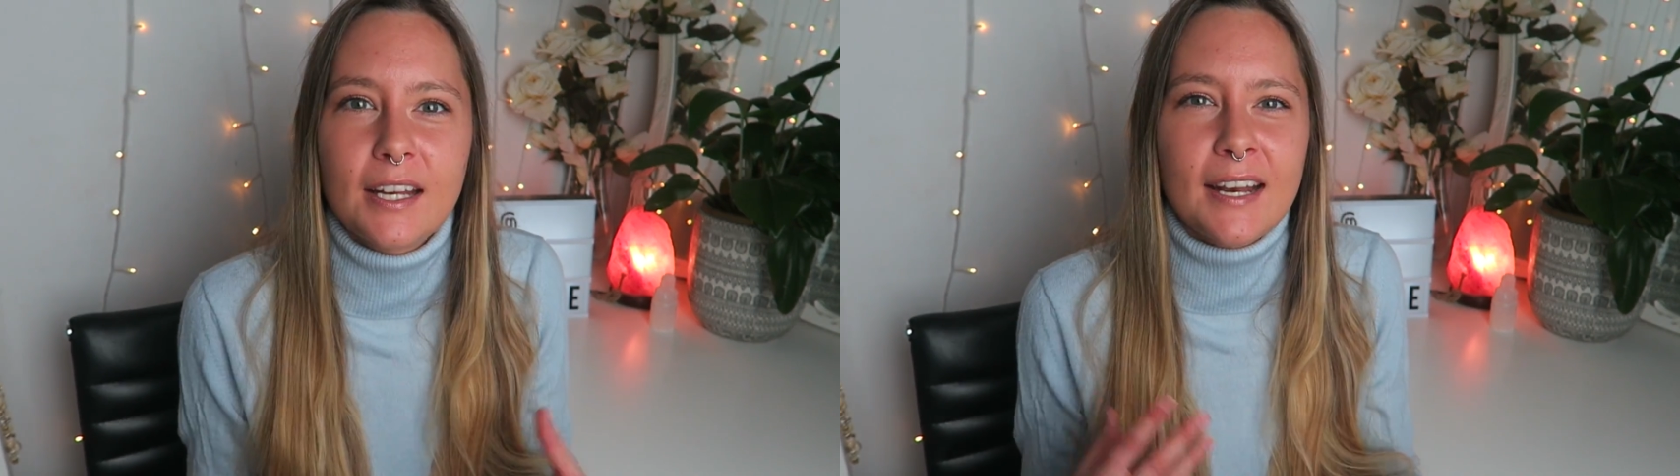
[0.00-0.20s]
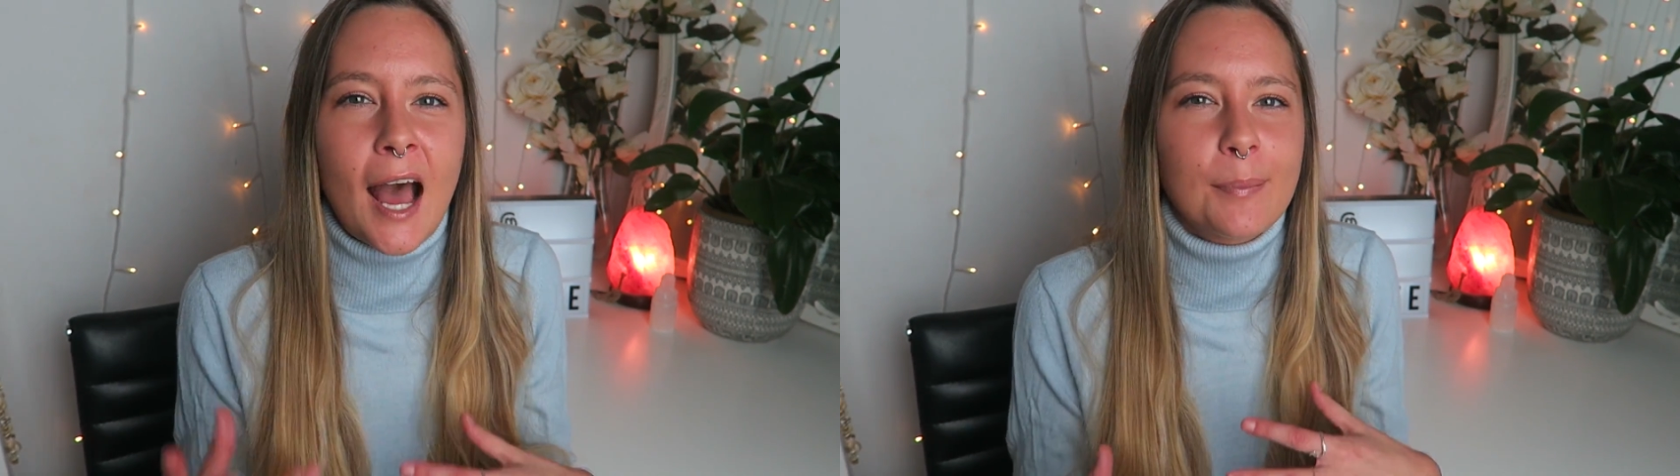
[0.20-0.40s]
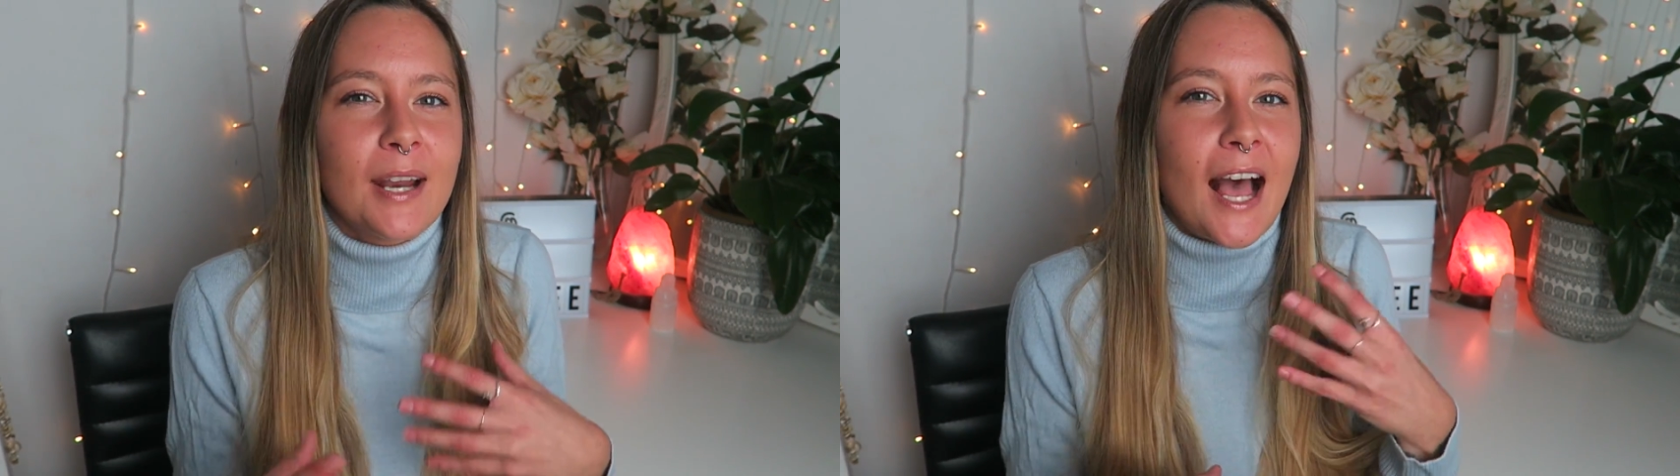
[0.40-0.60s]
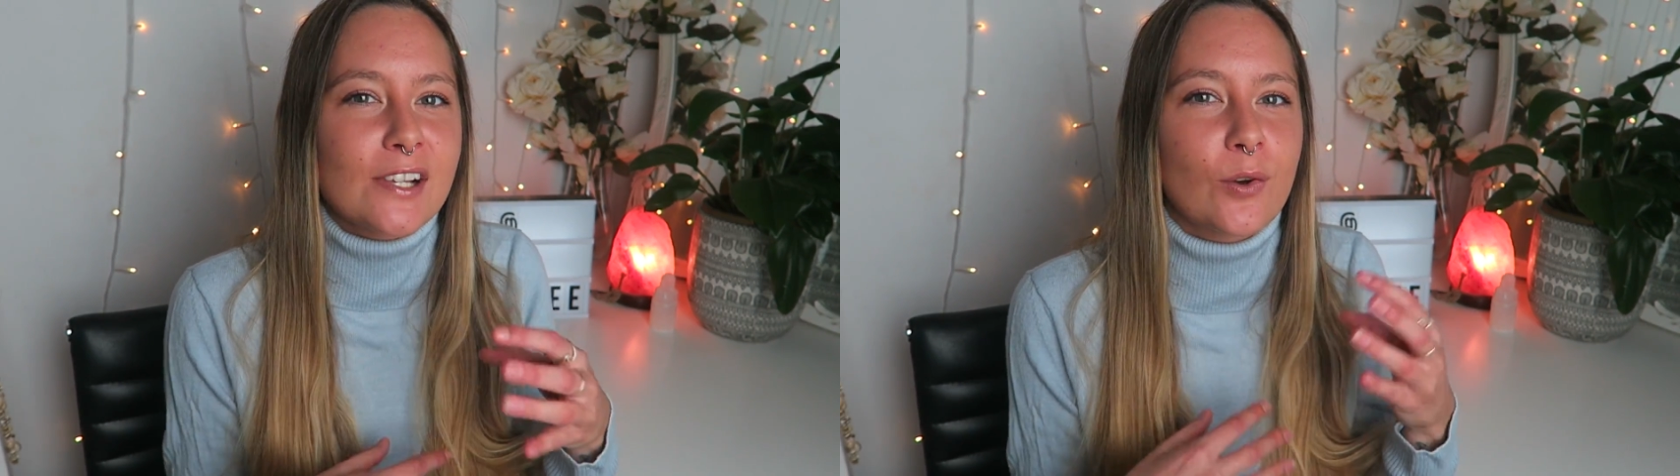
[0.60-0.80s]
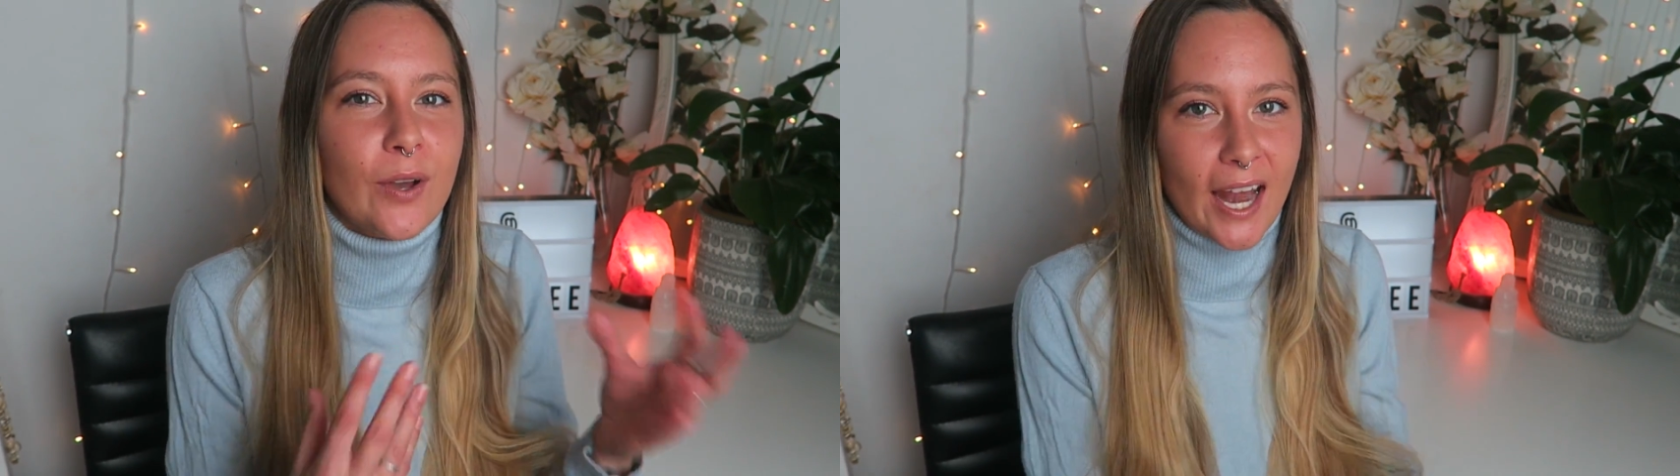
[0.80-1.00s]
It didn't happen
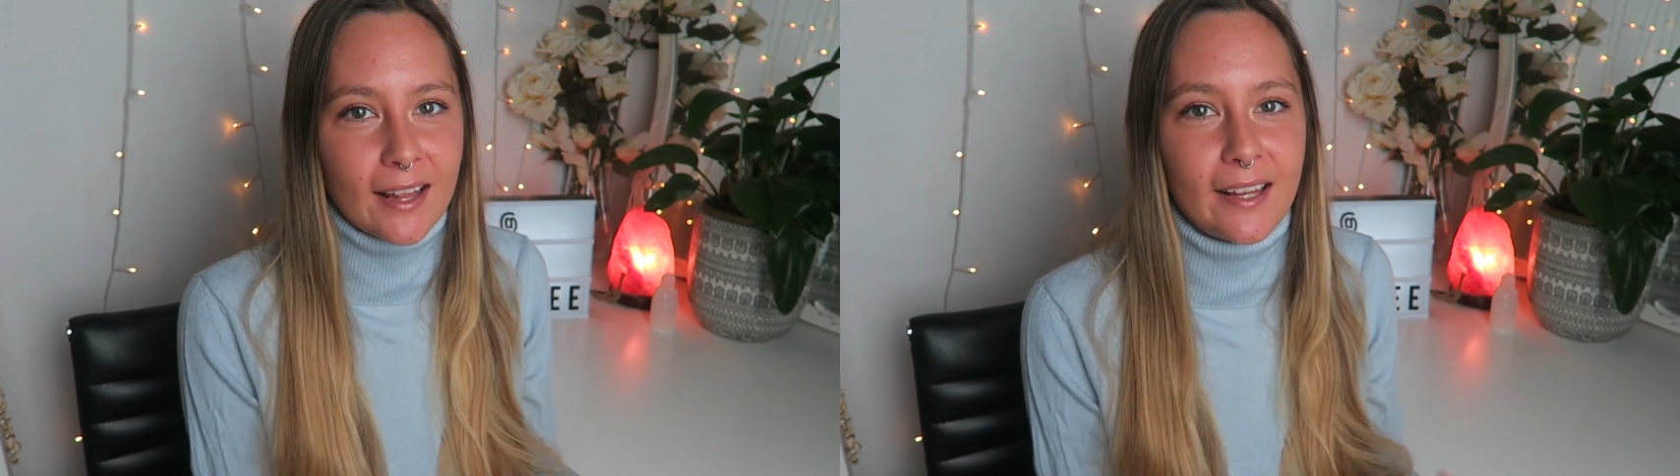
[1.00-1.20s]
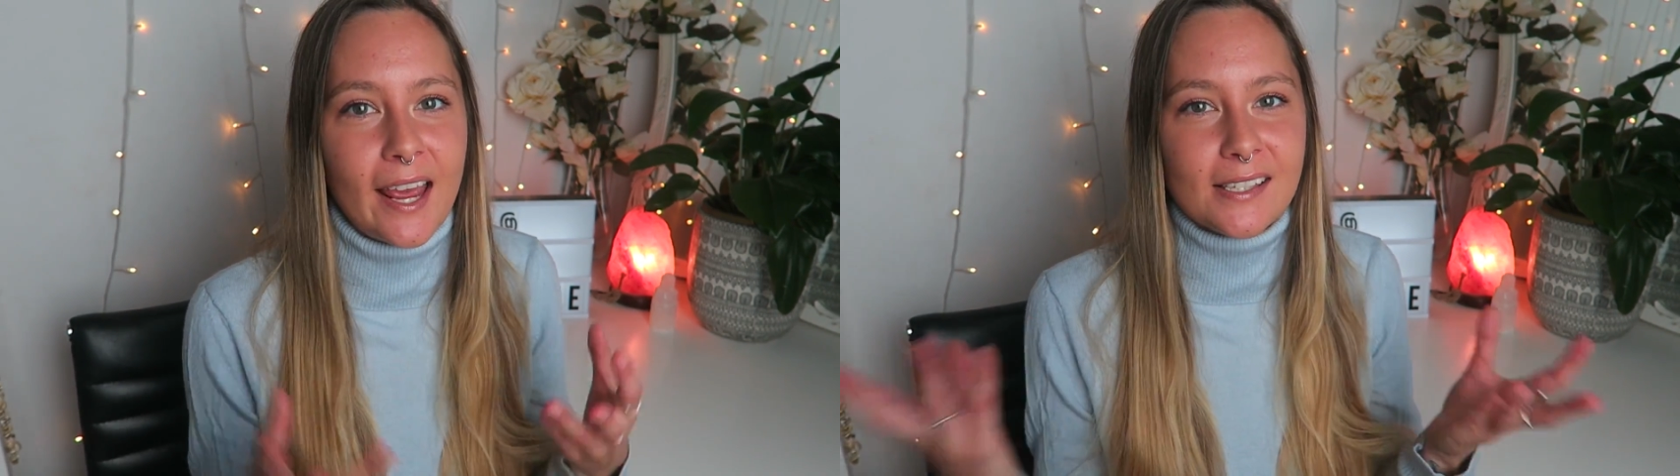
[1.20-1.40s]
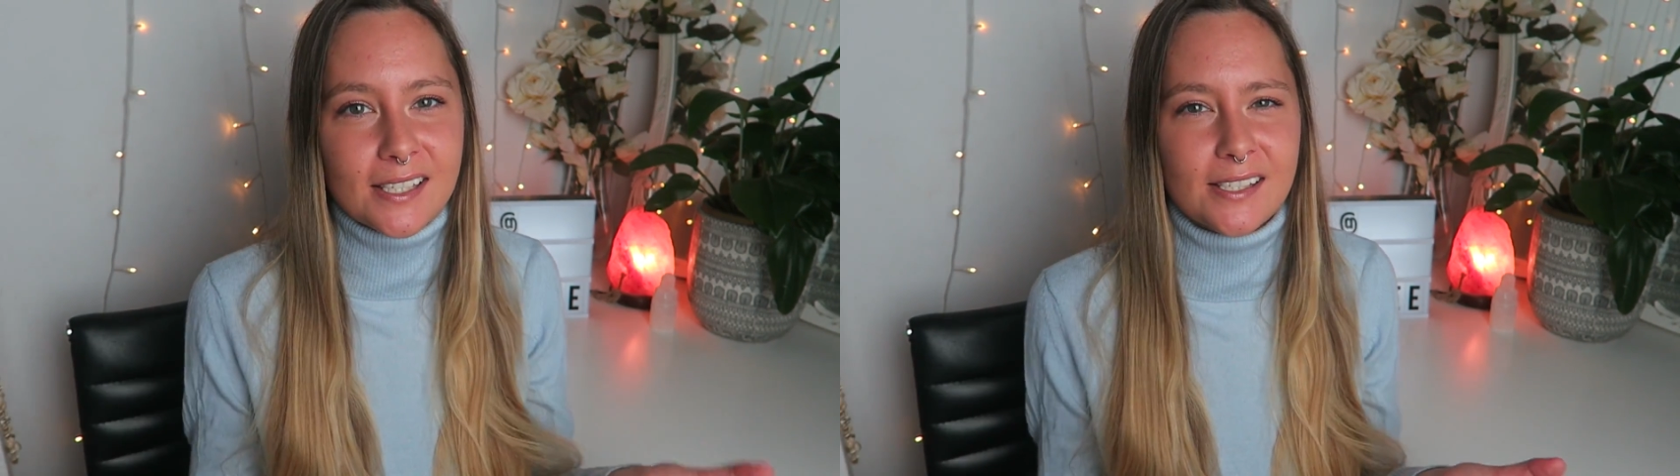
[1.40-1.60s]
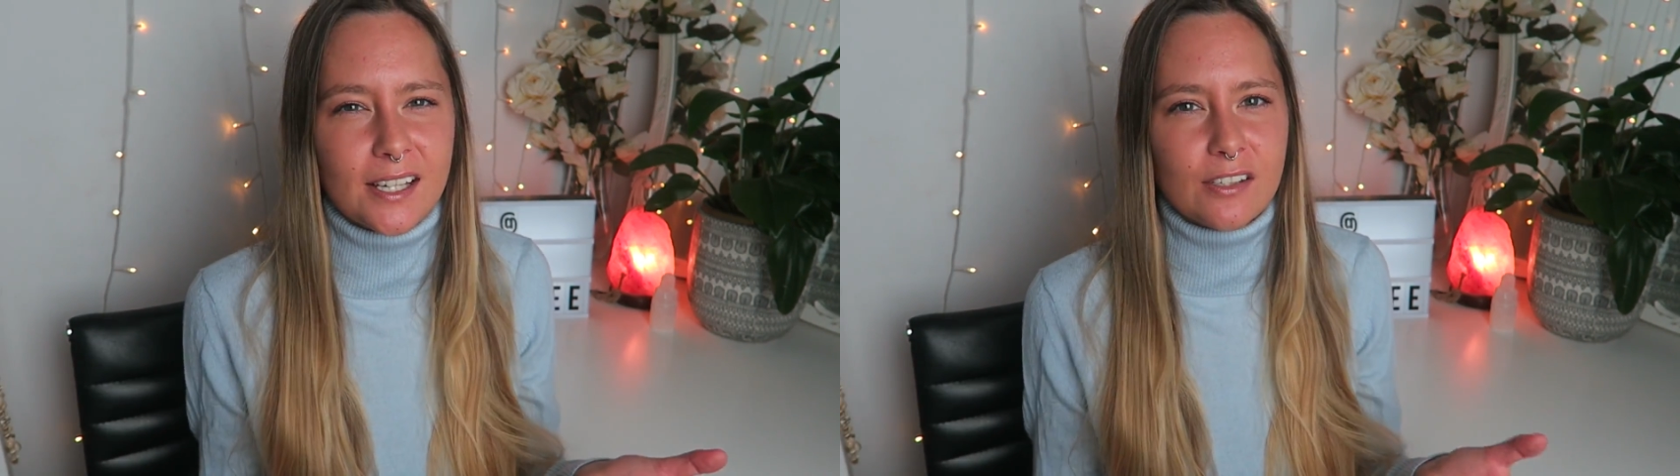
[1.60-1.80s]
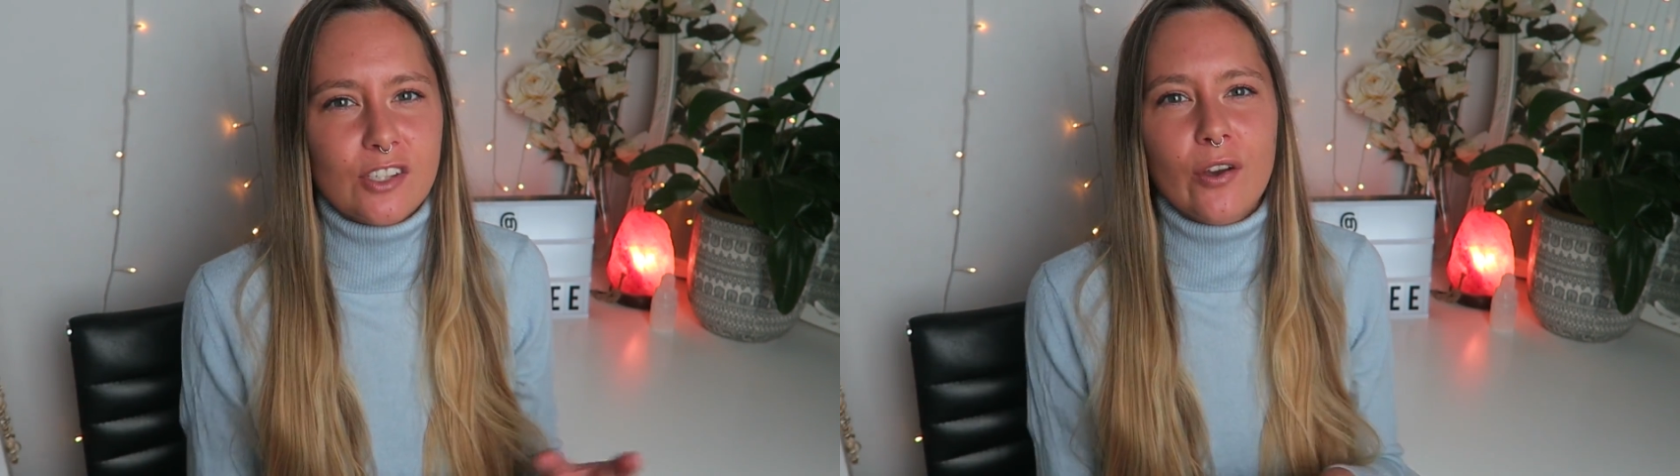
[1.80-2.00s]
as organically as this did.